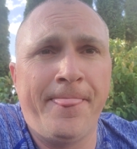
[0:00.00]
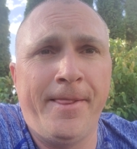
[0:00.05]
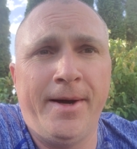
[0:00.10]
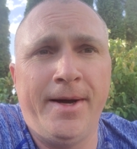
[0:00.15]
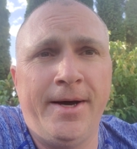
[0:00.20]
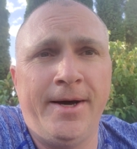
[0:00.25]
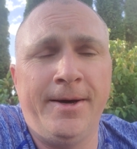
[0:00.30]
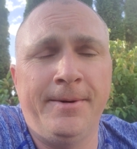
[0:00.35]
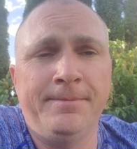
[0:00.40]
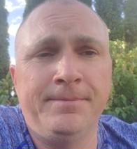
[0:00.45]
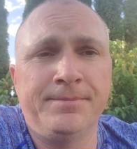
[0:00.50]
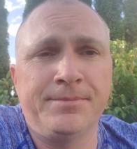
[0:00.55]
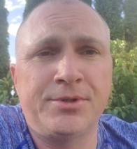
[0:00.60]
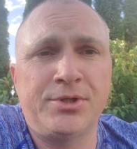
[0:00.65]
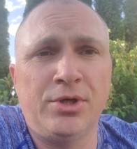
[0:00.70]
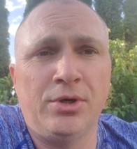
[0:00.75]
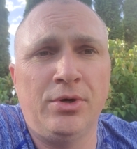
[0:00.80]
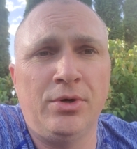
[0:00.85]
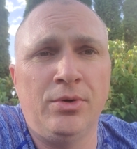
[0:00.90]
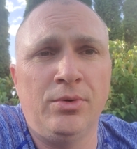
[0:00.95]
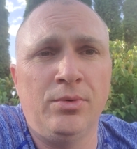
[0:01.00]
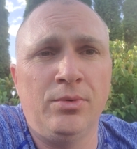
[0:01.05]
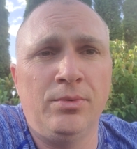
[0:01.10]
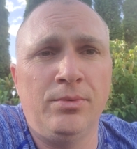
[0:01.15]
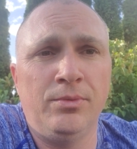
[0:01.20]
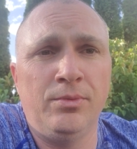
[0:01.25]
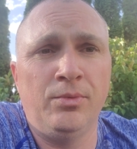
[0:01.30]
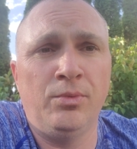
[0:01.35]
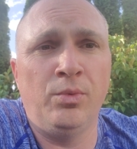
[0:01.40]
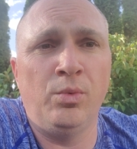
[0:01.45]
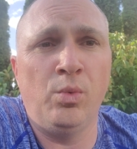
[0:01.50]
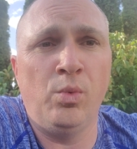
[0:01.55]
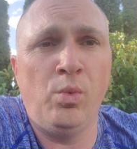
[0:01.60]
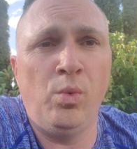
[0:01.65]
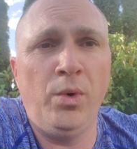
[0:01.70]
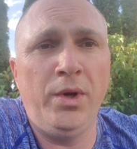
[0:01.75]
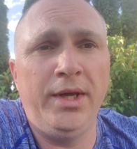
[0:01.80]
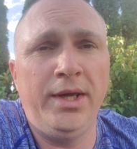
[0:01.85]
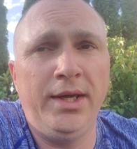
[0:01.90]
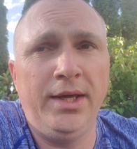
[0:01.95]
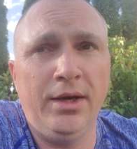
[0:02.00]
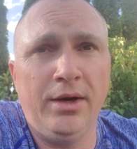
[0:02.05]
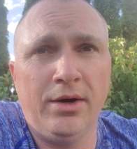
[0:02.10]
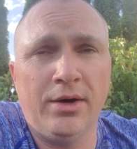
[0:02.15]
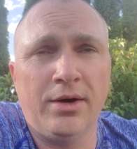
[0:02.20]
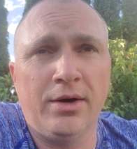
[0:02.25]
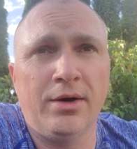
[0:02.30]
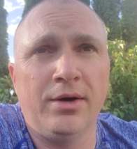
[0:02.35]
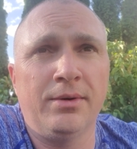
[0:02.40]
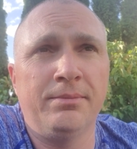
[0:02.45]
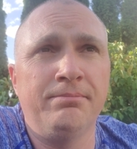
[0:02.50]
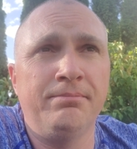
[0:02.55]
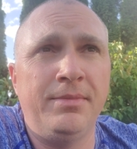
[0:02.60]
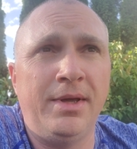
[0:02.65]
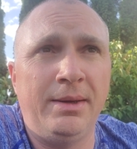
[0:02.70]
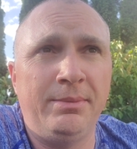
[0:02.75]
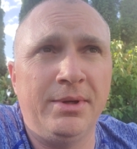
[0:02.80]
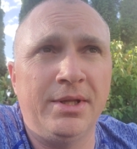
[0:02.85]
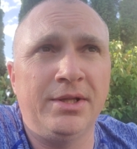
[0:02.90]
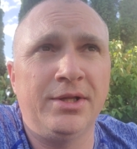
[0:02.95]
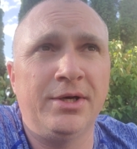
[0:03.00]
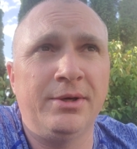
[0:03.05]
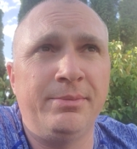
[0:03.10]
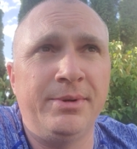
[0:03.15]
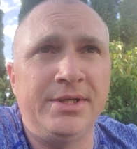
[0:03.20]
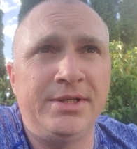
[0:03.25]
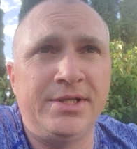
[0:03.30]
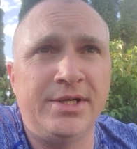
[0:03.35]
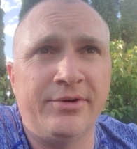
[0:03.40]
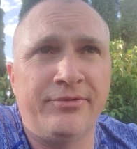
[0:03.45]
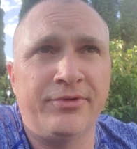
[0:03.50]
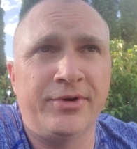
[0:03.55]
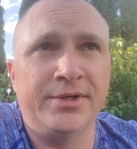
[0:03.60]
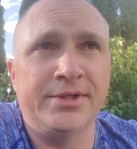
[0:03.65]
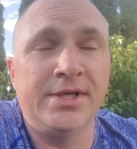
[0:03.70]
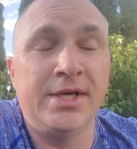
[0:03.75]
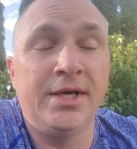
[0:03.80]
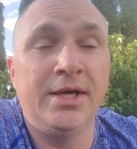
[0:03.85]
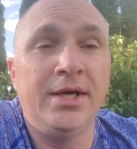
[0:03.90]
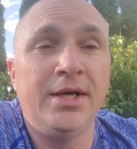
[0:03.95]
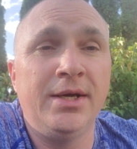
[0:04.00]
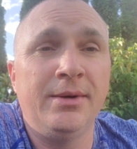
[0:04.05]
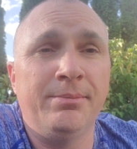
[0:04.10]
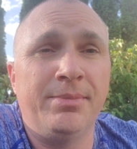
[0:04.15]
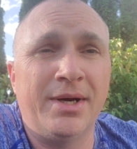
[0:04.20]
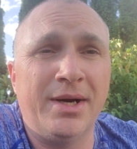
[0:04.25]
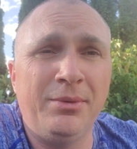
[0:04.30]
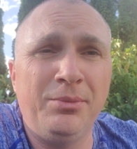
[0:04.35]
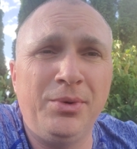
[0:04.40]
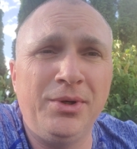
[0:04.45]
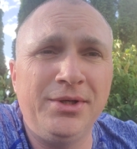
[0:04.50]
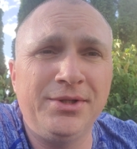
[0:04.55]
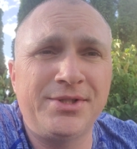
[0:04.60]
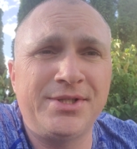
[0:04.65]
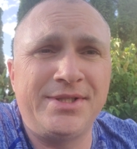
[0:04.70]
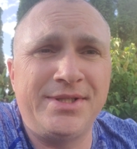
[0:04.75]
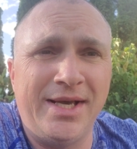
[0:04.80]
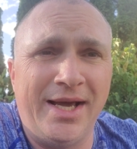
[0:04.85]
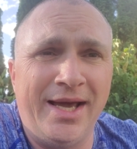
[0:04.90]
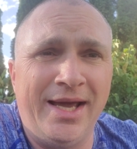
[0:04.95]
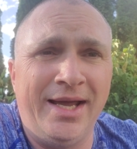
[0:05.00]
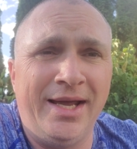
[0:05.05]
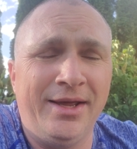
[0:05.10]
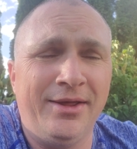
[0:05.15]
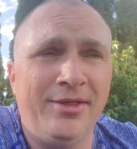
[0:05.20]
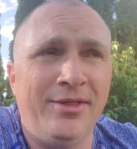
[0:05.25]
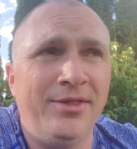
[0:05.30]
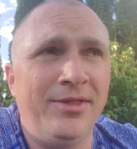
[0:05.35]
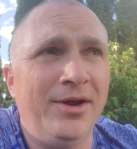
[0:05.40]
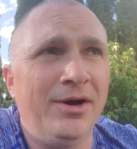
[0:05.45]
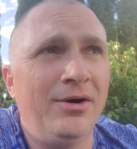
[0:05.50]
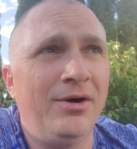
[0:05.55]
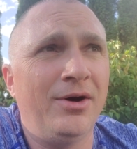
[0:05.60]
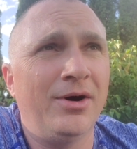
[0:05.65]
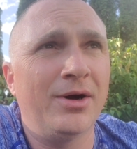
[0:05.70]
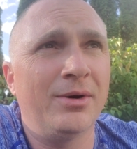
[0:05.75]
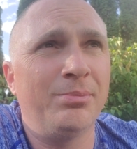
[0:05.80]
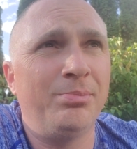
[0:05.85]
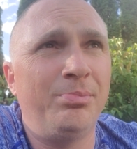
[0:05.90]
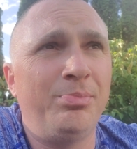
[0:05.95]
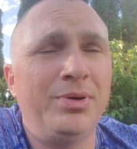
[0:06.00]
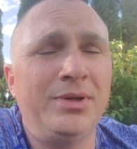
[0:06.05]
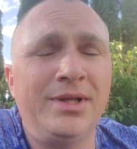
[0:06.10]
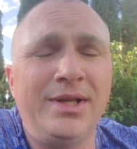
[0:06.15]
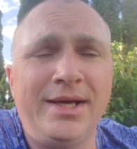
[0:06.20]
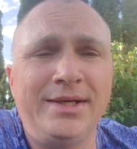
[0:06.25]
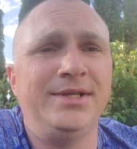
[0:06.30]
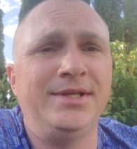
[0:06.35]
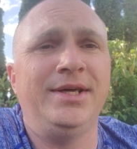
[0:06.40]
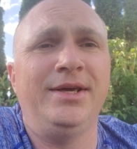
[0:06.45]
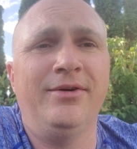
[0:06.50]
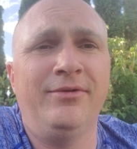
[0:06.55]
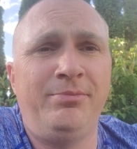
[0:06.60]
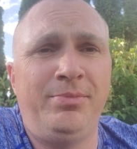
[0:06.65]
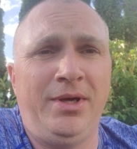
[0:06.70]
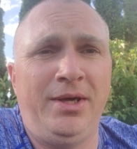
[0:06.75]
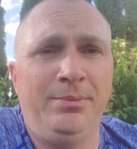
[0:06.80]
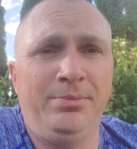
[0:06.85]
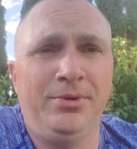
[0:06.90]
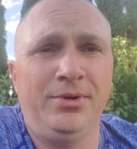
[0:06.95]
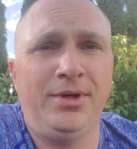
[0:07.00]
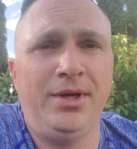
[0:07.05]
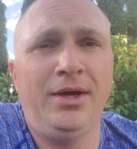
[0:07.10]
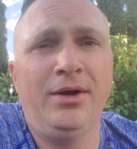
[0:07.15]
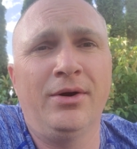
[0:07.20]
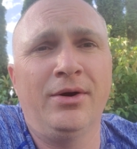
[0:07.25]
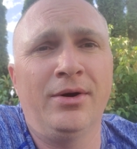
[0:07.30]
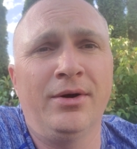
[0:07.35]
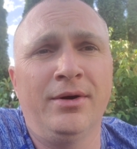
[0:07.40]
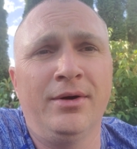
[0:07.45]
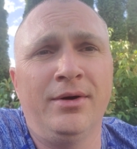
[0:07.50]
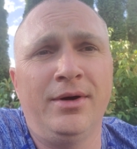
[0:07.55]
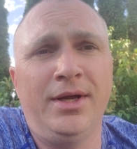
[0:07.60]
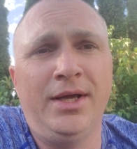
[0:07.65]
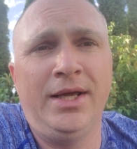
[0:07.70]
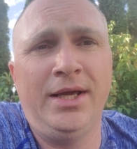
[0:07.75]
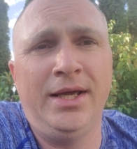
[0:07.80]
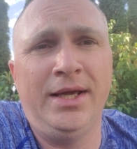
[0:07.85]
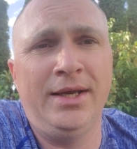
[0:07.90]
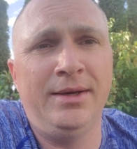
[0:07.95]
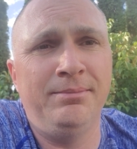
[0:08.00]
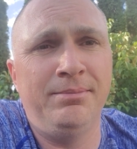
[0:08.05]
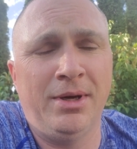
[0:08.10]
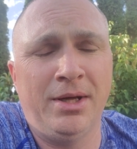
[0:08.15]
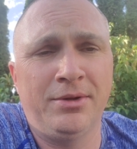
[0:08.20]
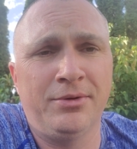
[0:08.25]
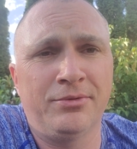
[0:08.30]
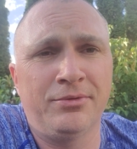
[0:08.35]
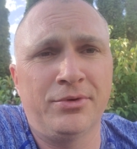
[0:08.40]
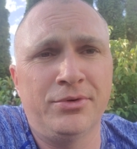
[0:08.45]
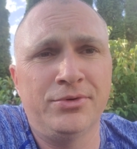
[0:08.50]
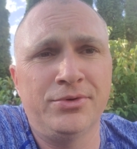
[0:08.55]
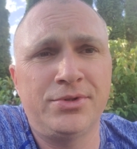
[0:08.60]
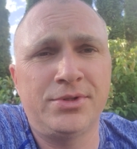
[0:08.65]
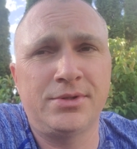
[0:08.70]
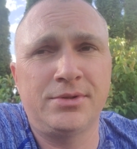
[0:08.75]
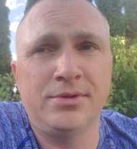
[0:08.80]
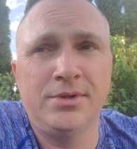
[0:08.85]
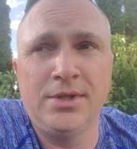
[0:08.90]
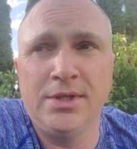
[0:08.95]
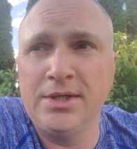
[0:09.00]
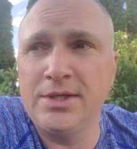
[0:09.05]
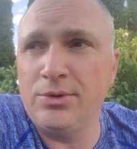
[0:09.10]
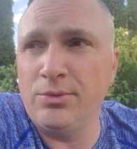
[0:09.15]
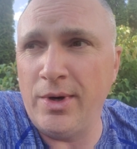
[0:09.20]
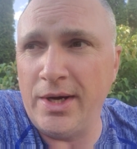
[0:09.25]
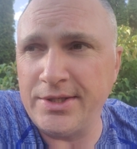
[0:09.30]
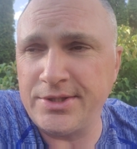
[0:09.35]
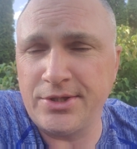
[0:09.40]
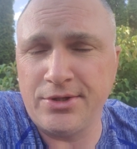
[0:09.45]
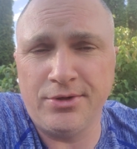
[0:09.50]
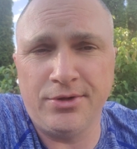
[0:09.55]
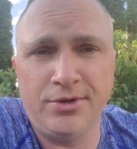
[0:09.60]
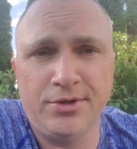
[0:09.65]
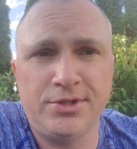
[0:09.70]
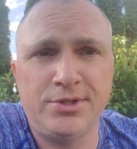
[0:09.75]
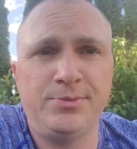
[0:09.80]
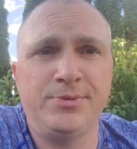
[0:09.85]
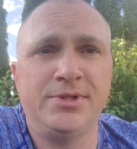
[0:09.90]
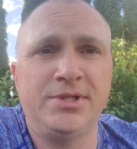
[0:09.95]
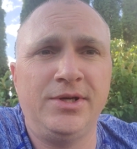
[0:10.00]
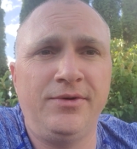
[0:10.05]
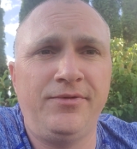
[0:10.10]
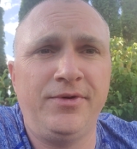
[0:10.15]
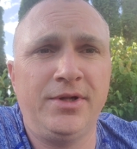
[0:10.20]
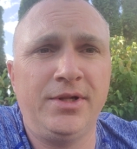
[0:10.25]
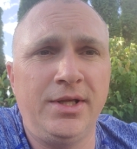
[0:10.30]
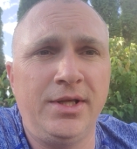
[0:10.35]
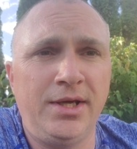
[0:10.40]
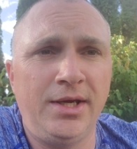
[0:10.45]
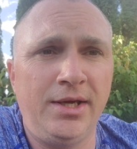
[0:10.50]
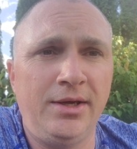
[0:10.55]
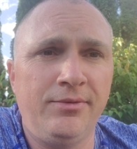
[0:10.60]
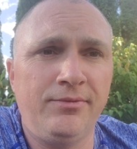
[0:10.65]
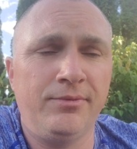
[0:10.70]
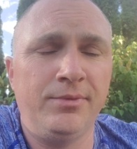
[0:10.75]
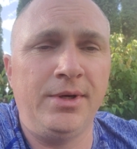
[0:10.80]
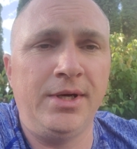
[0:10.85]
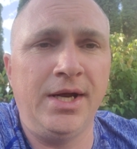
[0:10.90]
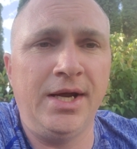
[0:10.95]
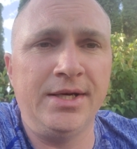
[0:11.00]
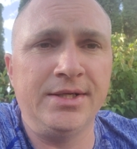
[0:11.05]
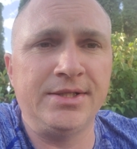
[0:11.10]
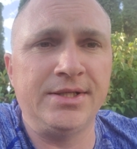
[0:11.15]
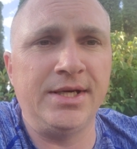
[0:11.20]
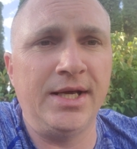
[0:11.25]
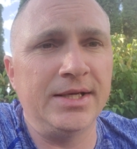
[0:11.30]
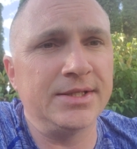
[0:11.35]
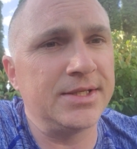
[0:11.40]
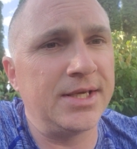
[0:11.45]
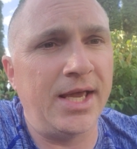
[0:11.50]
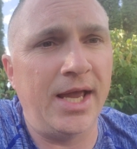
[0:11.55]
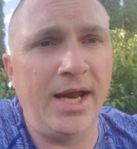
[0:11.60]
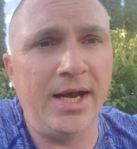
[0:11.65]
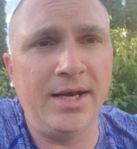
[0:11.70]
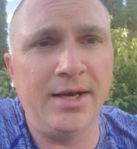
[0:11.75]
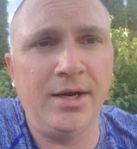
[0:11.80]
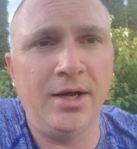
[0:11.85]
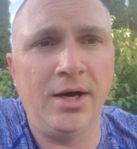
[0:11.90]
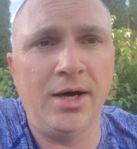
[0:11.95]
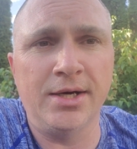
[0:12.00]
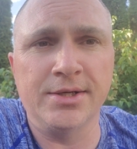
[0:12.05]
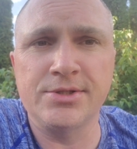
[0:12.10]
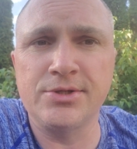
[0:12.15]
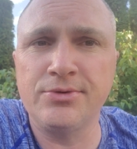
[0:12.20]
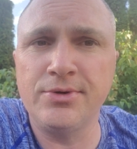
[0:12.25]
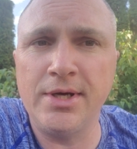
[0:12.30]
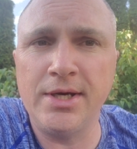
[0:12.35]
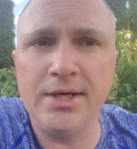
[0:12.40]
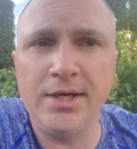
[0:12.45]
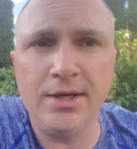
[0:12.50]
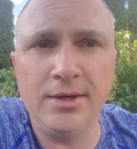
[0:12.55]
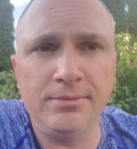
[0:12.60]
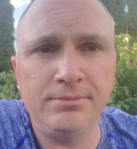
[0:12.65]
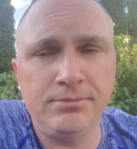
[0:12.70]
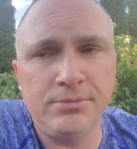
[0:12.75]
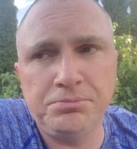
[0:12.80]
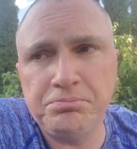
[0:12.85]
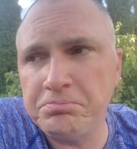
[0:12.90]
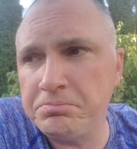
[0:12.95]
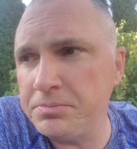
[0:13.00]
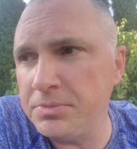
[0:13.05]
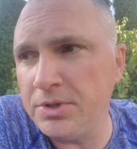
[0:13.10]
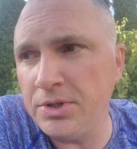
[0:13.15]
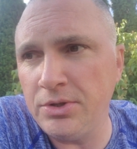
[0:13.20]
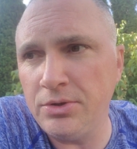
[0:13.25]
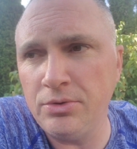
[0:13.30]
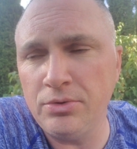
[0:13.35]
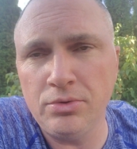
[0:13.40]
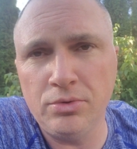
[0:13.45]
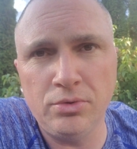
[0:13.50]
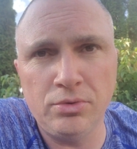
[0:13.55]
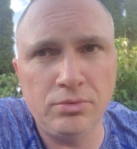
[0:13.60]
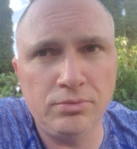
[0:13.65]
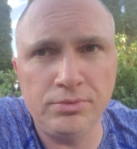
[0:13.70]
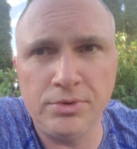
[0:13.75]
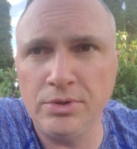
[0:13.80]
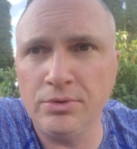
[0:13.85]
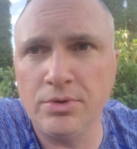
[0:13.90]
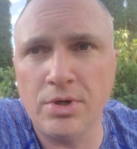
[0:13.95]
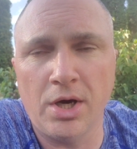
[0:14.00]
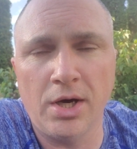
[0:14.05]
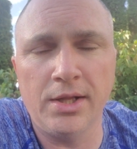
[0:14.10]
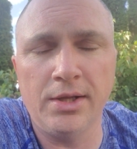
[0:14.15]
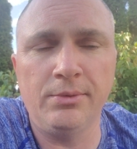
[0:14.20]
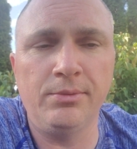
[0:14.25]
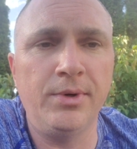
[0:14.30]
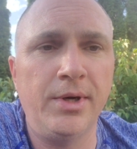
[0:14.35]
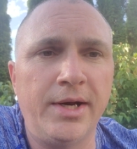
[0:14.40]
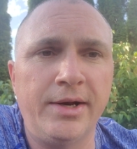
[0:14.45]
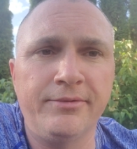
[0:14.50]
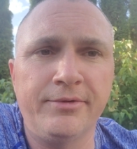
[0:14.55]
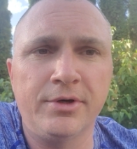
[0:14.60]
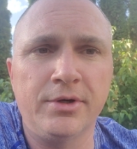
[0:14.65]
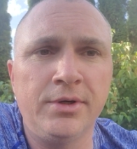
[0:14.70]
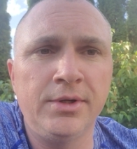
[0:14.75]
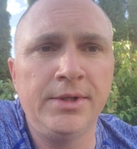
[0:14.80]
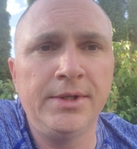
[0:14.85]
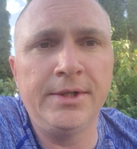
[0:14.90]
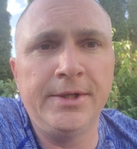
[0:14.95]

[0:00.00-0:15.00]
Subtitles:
So we are maybe a little bit different. But I will say there are plenty of people here in Belarus, Westerners specifically, from the United States, Canada, Australia, you call it whatever,